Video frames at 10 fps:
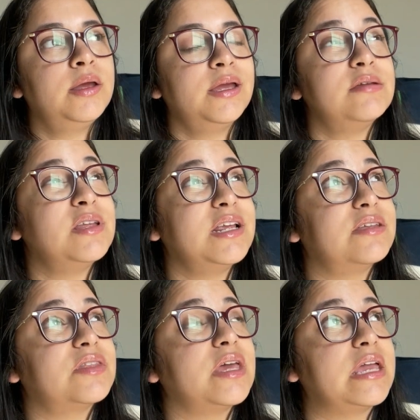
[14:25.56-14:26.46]
and then
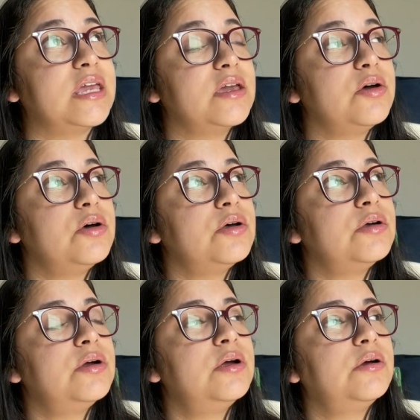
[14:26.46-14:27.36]
get the
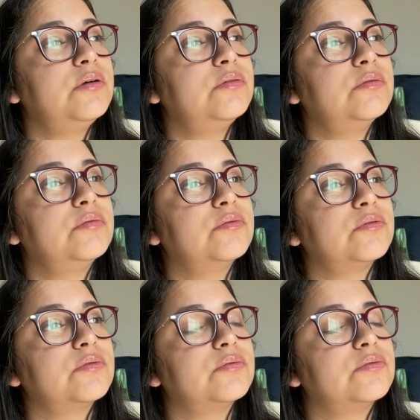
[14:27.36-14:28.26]
heel
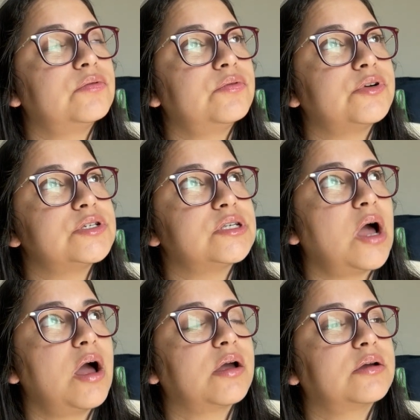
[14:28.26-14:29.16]
for
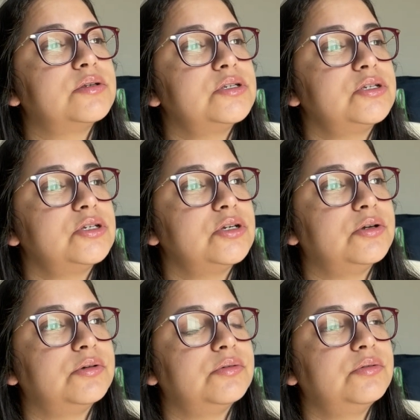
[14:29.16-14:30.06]
sock
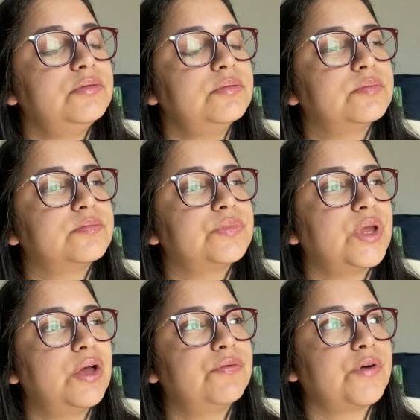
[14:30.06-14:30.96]
2,
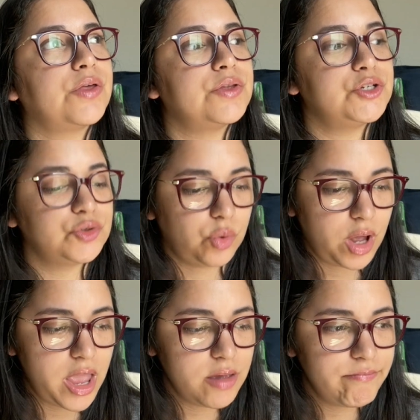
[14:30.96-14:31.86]
I Find the
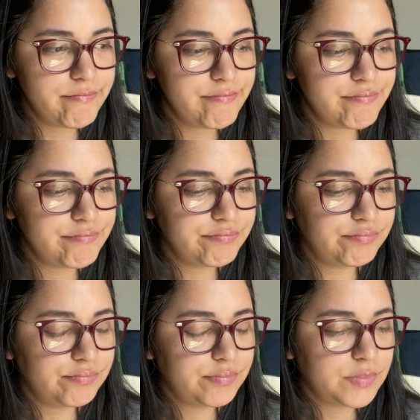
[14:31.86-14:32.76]
Joy,
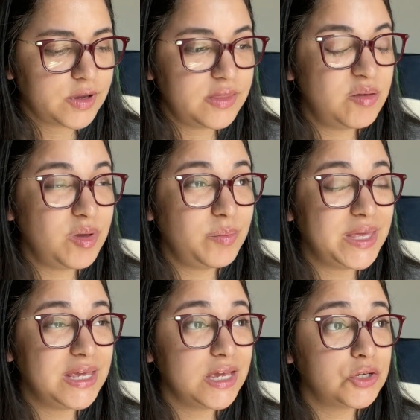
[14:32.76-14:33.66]
and then maybe
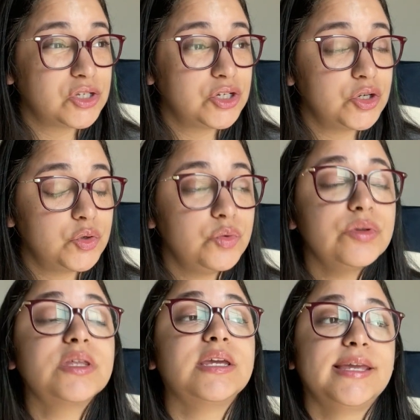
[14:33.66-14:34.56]
get to
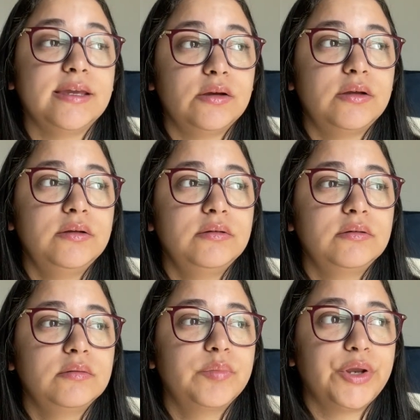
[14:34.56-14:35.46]
the heel,
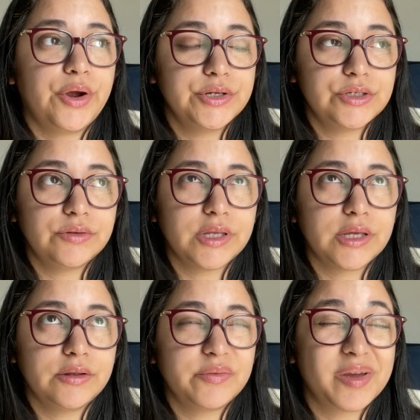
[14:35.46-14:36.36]
but not do the
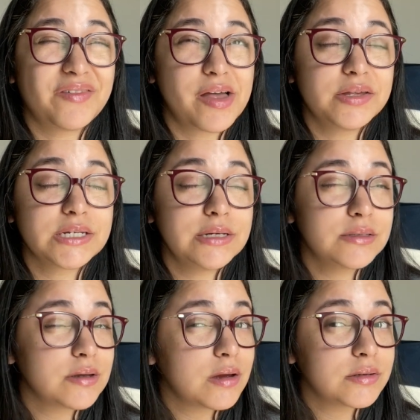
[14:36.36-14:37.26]
heel in my Valentine
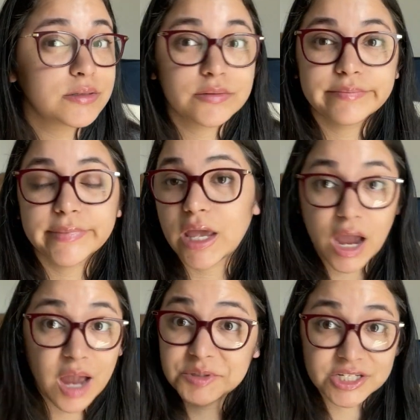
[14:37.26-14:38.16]
socks.
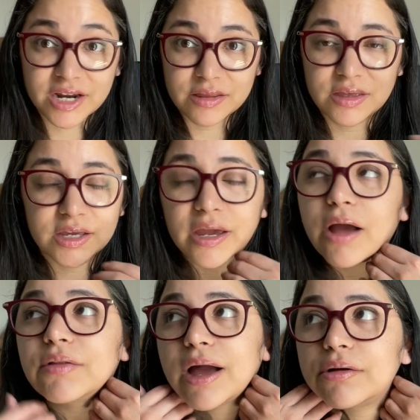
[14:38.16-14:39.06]
I'm just kind of thinking
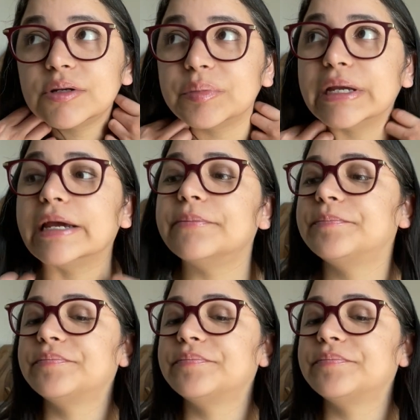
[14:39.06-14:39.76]
out loud to plan,